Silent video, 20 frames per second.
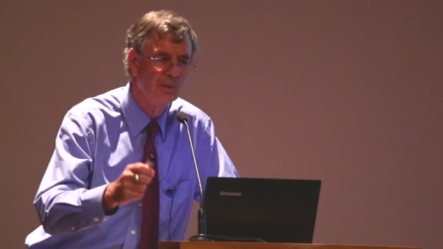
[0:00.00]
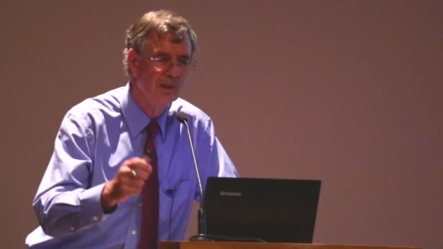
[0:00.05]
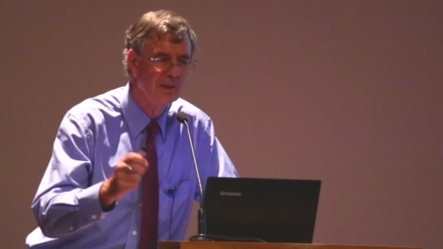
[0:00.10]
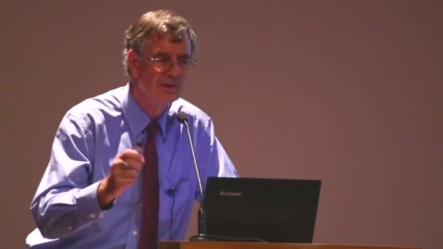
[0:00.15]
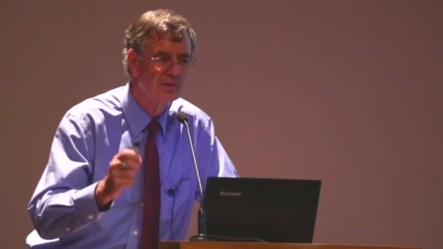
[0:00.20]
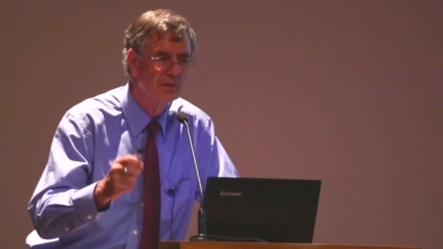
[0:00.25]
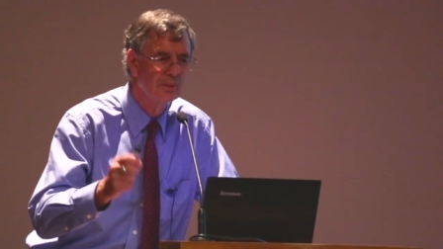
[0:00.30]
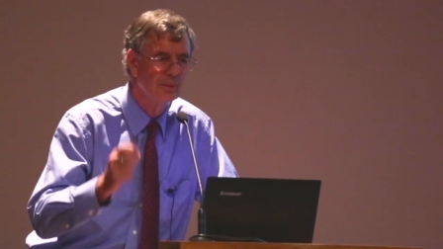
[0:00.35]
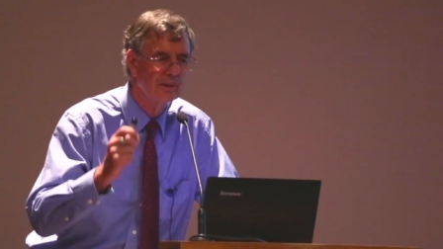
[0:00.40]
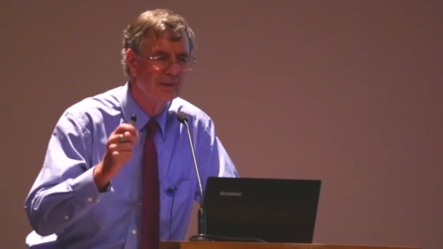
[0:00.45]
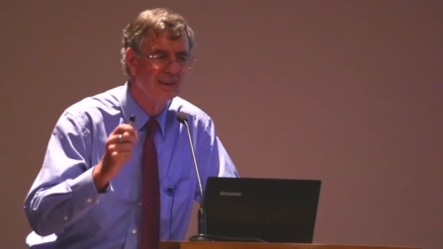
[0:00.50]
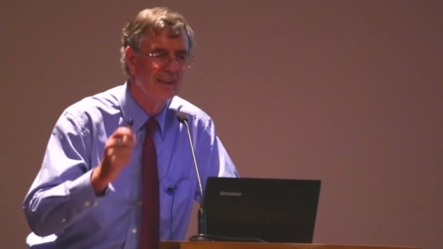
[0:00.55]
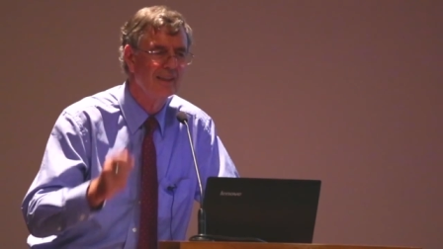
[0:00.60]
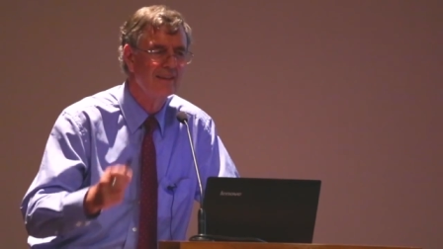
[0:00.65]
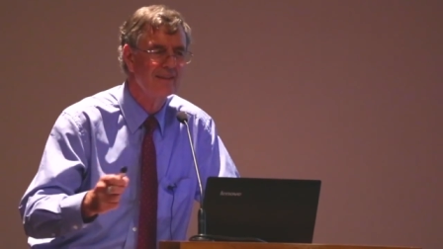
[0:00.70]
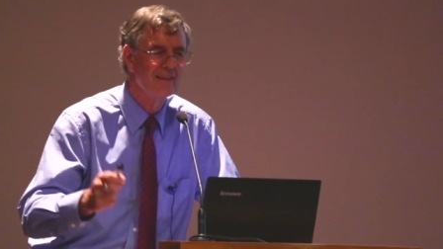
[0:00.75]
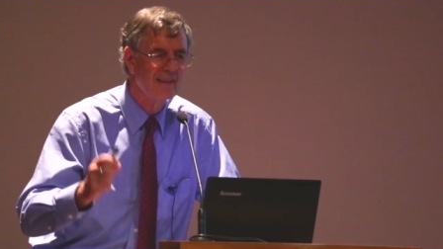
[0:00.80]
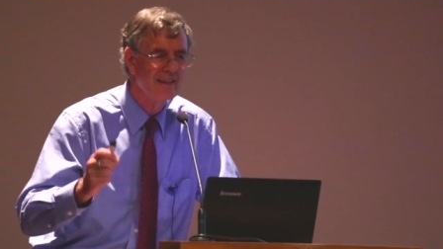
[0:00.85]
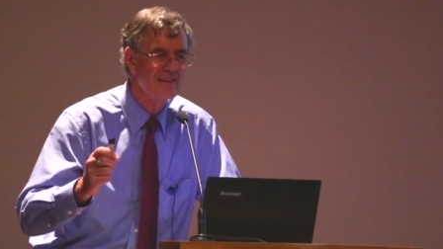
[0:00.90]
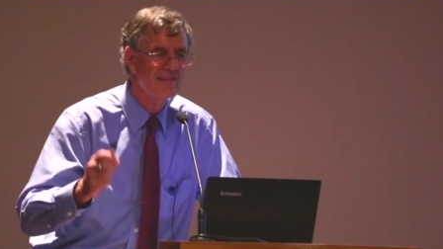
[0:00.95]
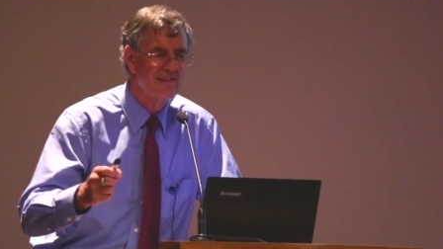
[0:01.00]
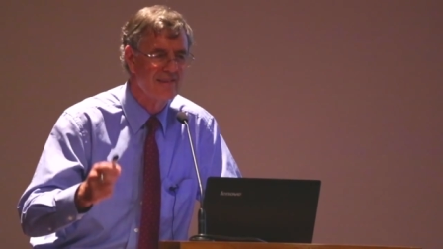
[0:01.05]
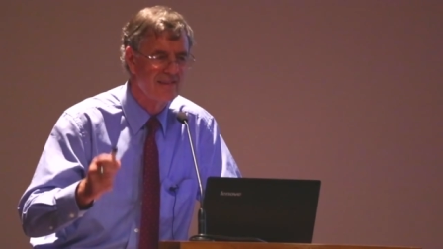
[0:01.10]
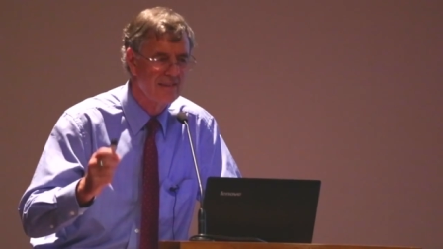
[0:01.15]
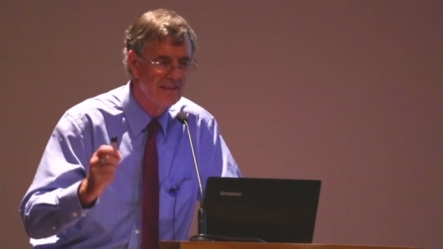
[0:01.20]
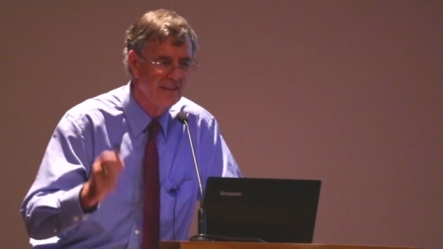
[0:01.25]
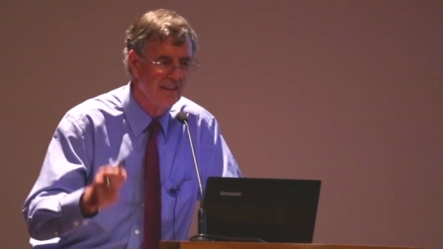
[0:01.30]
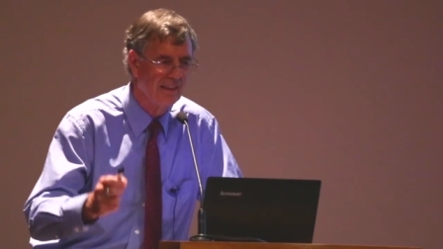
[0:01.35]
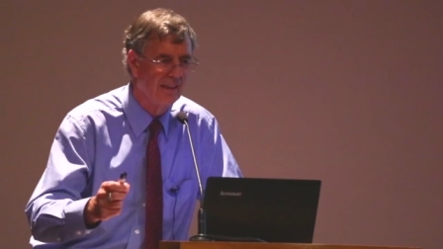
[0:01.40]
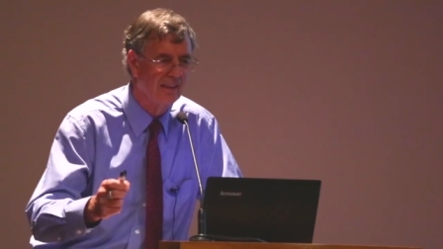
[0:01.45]
we do it in the
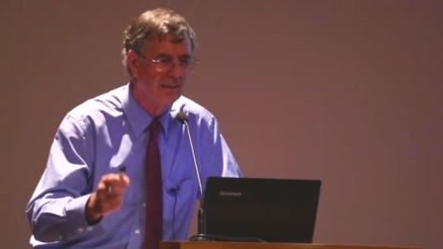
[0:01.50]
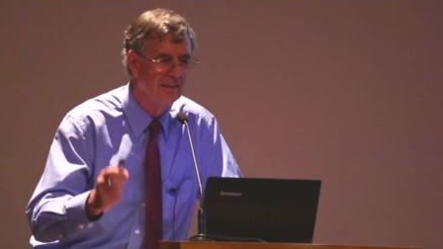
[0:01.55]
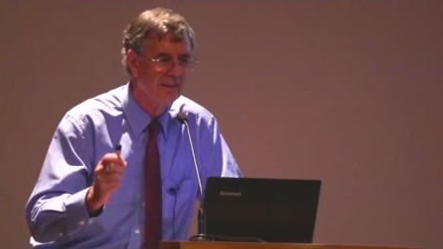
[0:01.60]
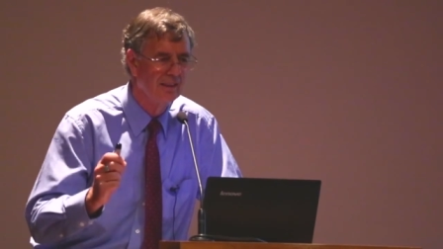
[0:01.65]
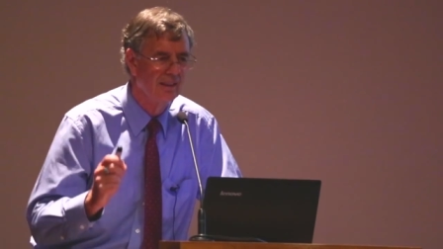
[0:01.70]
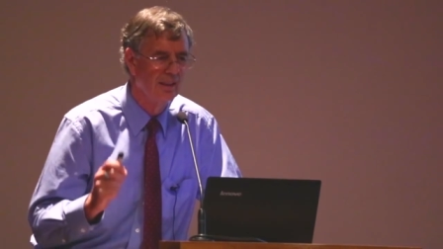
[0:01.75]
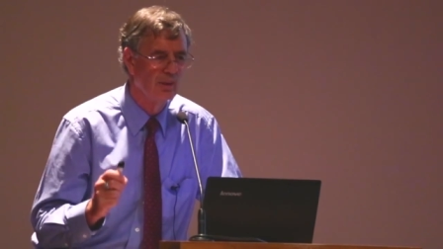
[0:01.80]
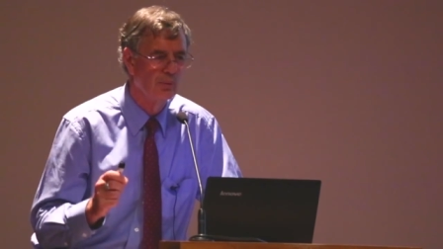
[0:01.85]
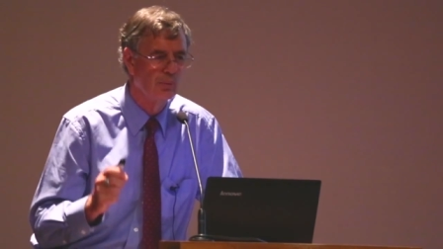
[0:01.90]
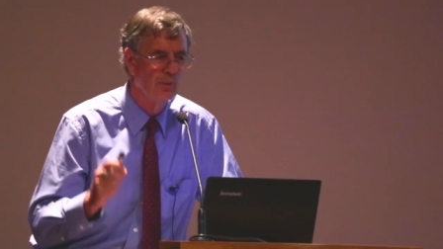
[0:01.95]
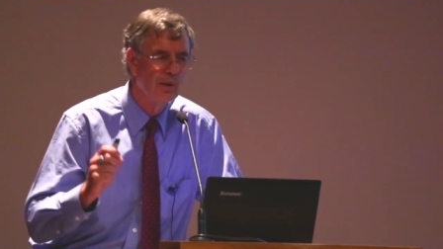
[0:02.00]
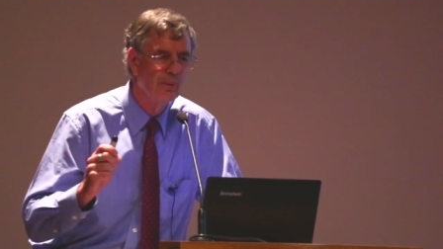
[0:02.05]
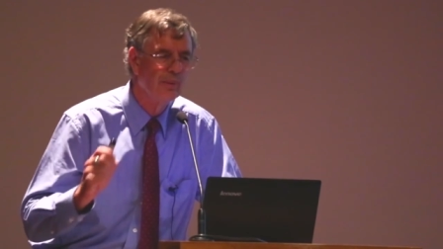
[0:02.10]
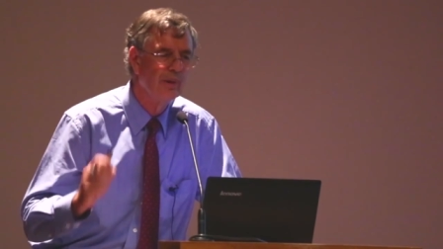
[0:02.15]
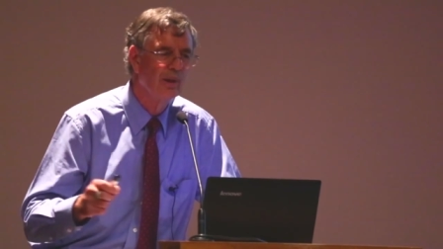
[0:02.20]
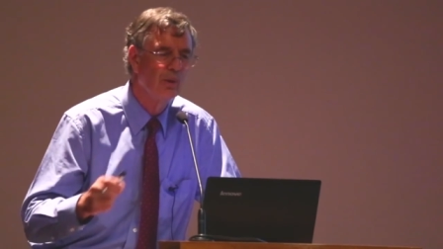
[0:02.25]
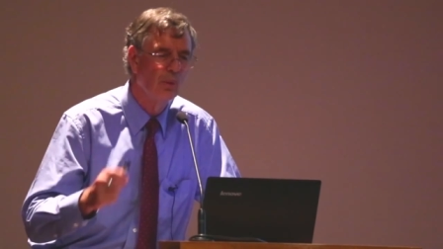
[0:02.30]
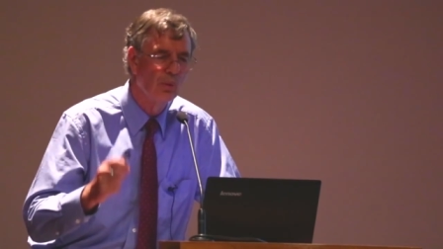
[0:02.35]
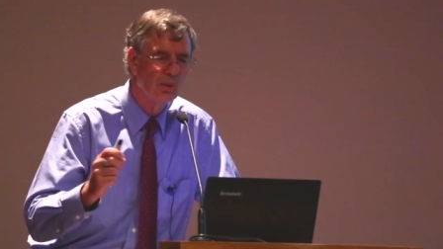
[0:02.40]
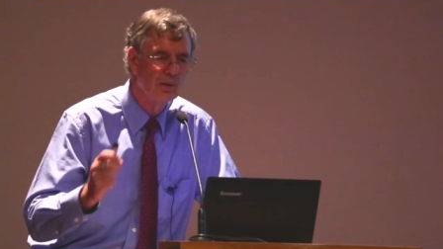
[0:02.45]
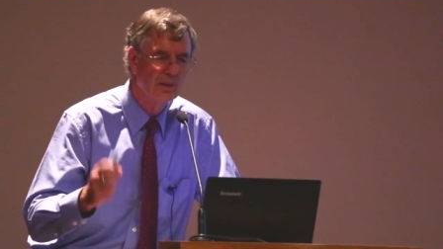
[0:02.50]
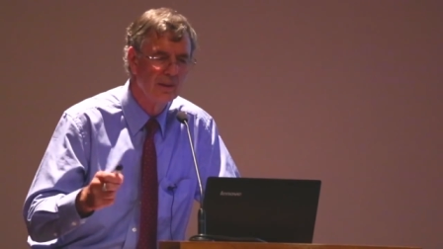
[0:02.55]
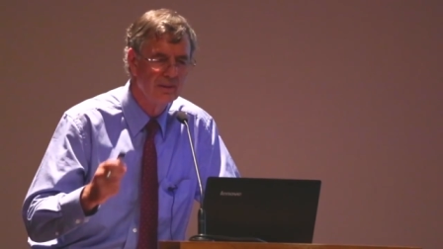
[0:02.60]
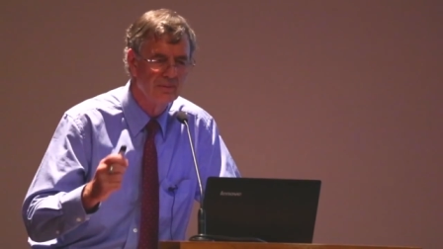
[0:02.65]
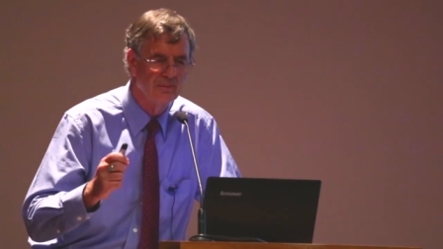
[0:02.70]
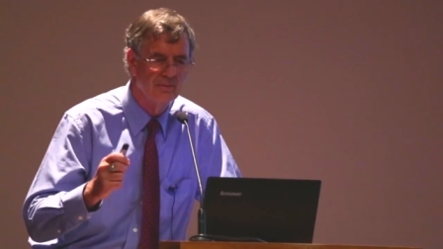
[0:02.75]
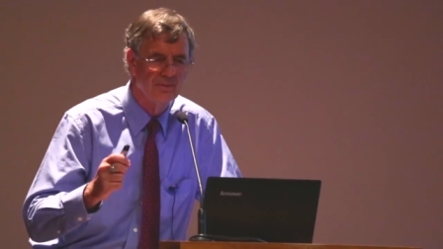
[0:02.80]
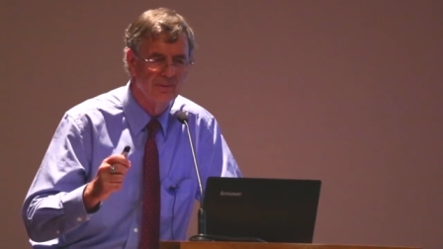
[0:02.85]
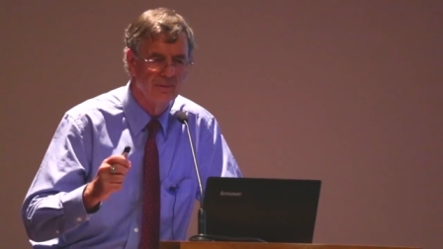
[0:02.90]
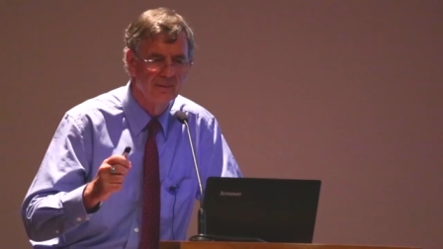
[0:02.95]
city where we all
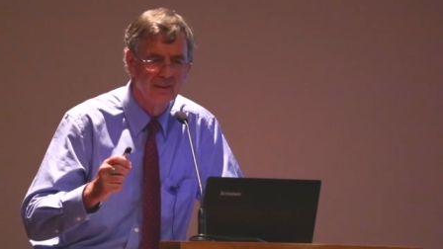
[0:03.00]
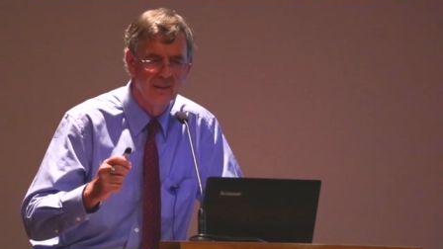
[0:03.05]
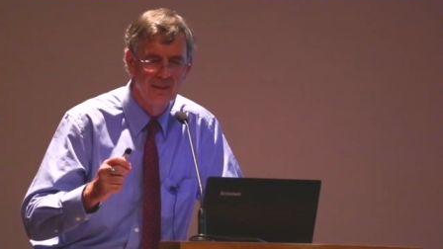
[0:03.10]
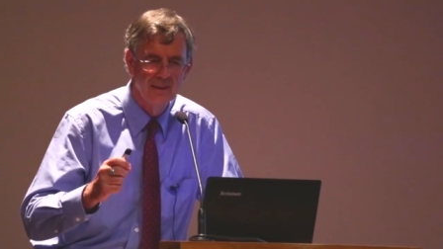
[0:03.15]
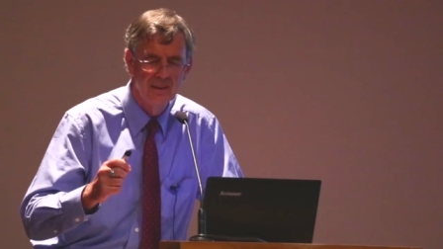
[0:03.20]
live?